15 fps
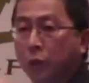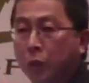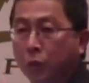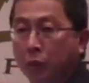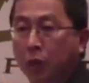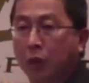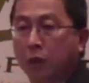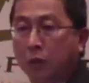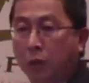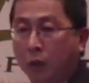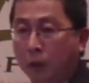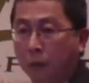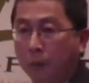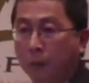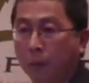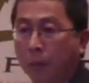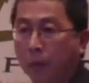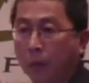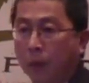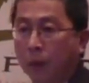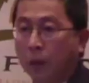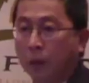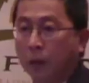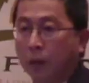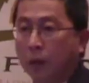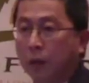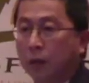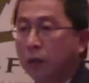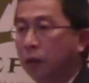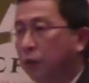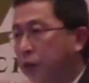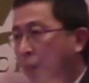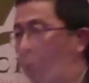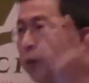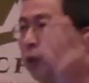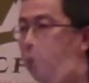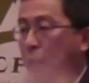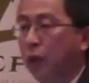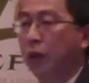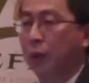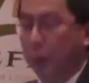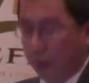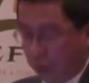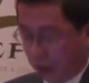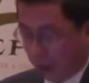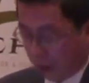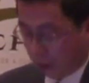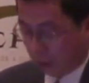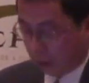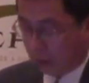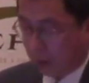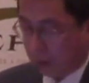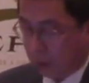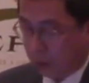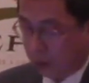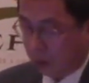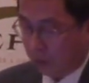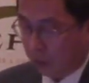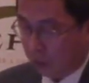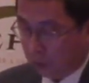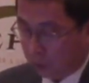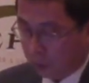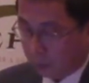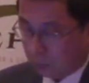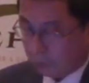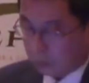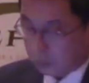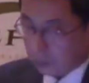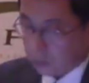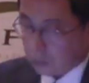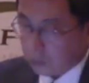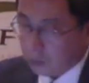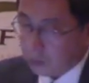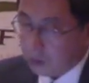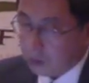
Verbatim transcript: the orbital effects, which one has not? So far, we are not able to get those numbers even.